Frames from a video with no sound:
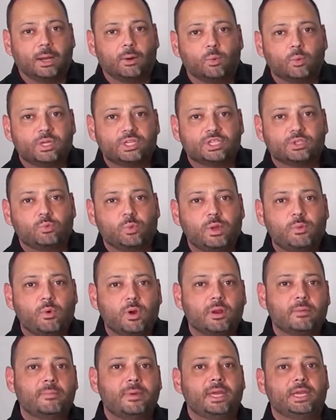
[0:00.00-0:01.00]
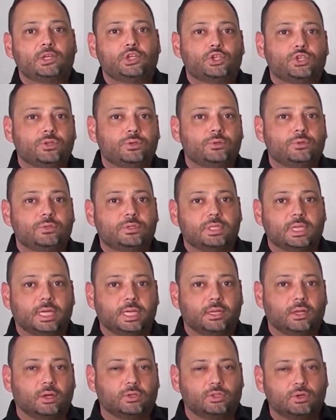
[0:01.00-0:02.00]
which is we want to make shoes
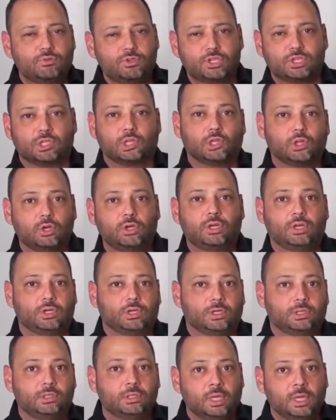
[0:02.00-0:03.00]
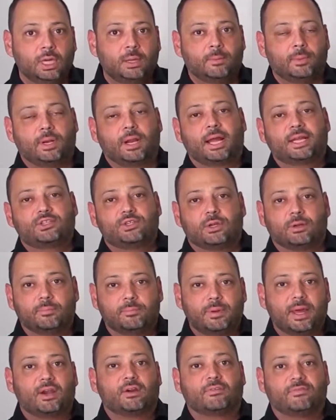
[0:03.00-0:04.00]
that don't just look good, but actually are
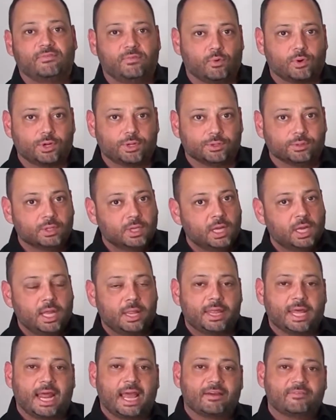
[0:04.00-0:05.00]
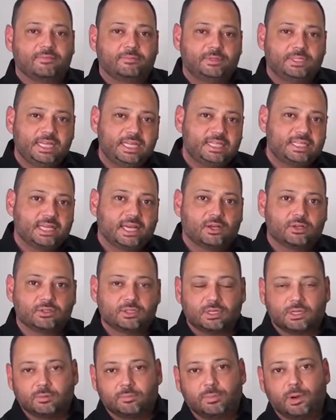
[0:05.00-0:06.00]
better for you, that have details
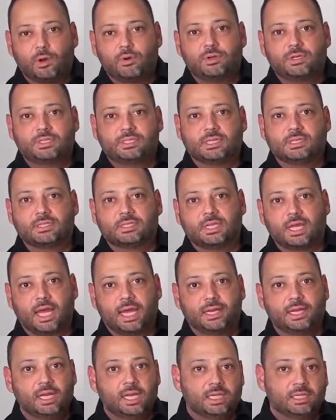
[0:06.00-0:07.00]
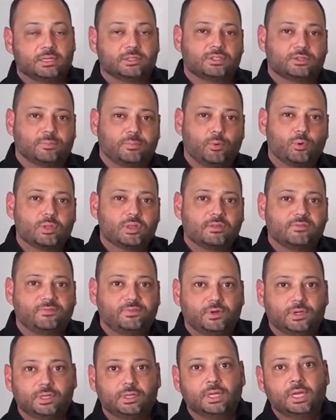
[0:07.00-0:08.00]
and components inside to support the
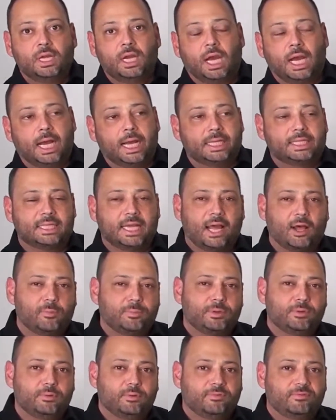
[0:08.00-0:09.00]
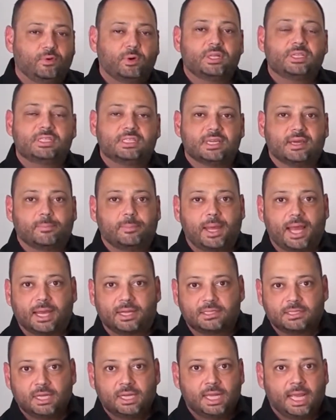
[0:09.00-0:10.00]
foot, to help you avoid
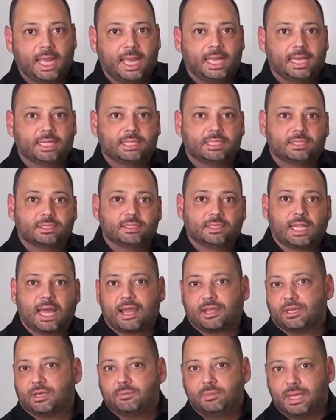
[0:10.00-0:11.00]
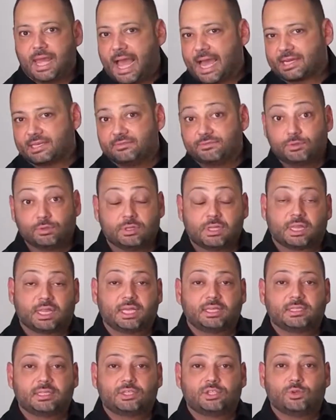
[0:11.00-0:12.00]
setbacks, and to allow you to be active, doing the
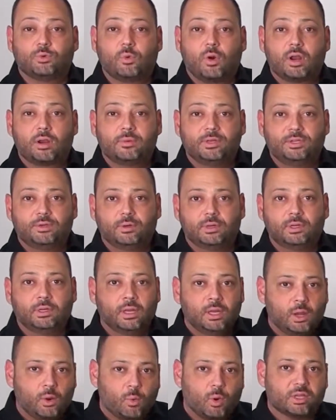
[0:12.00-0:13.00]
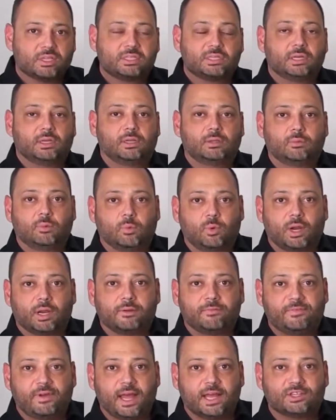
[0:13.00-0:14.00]
things that you want to be doing while still
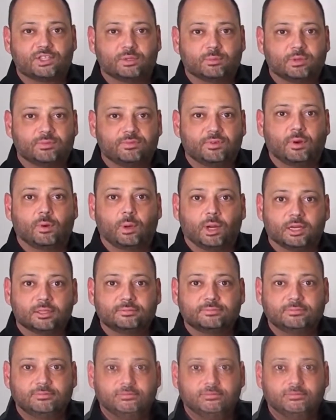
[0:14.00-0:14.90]
wearing fashionable footwear.